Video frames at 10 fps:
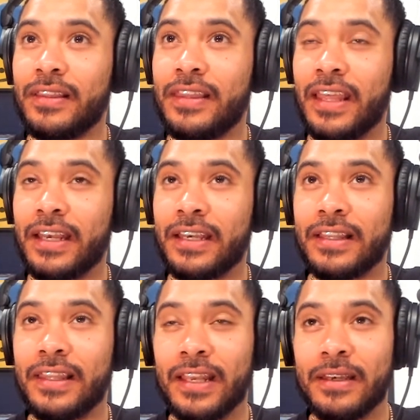than
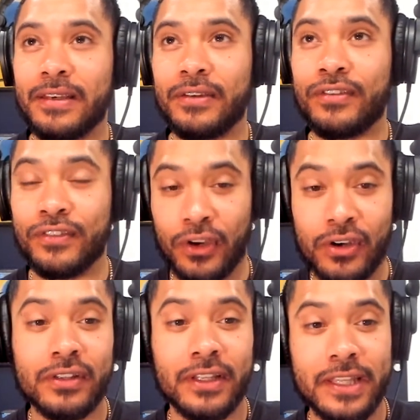
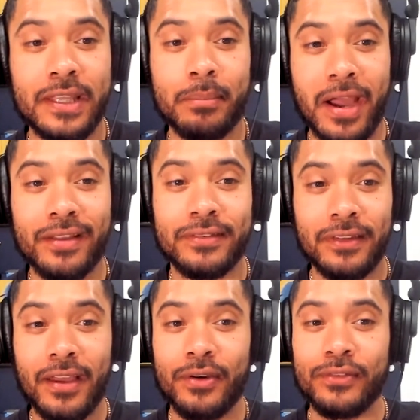certainly than
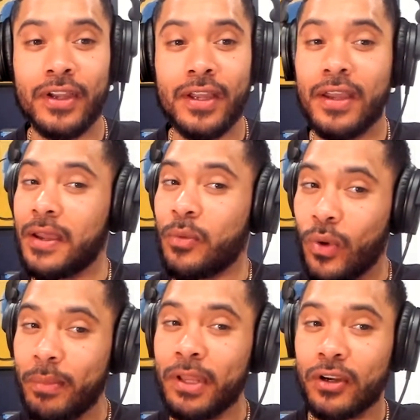myself,
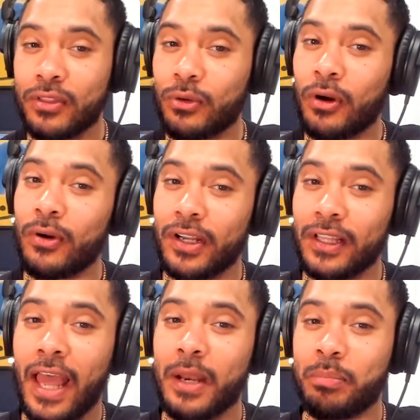women are throwing a
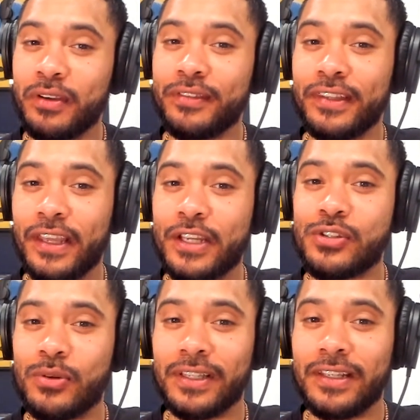lot of pussy at
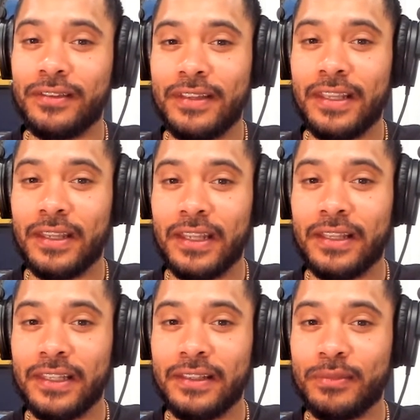you in
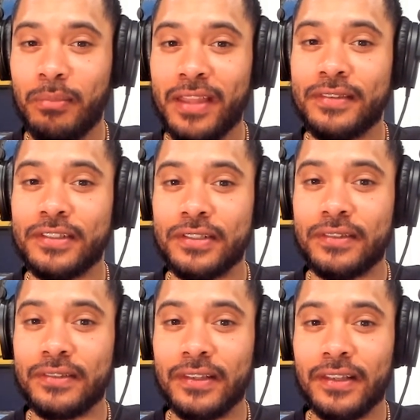these
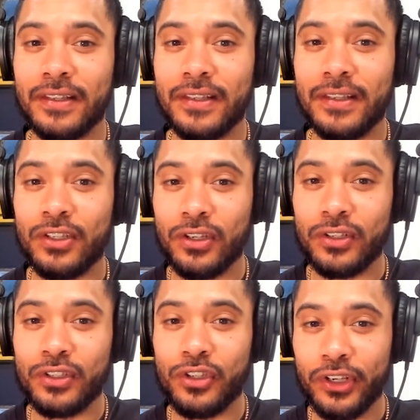messages.
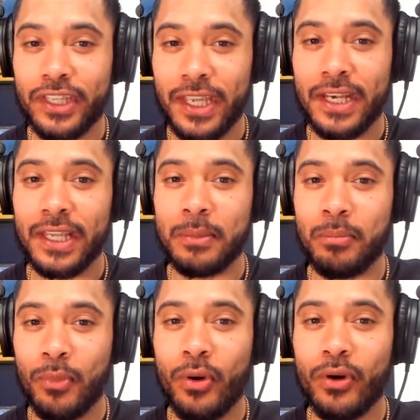You're getting
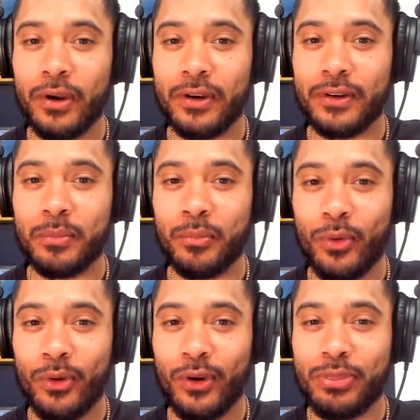more
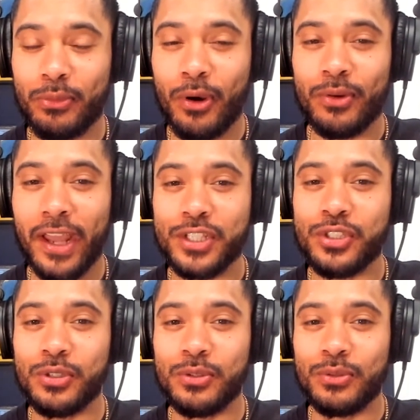thrown
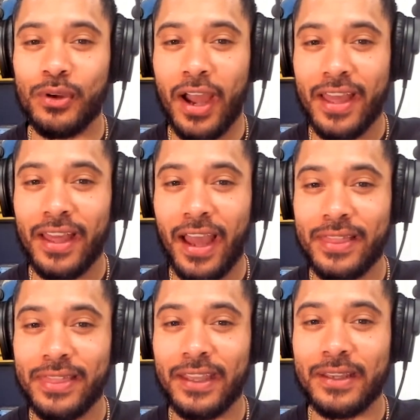at you,
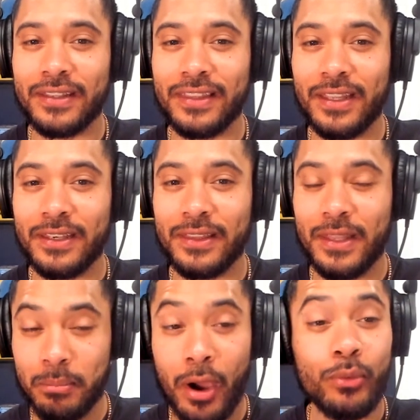I think,
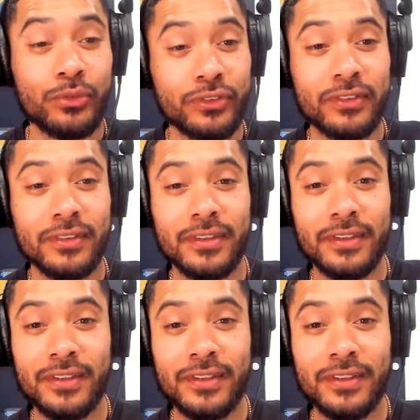than most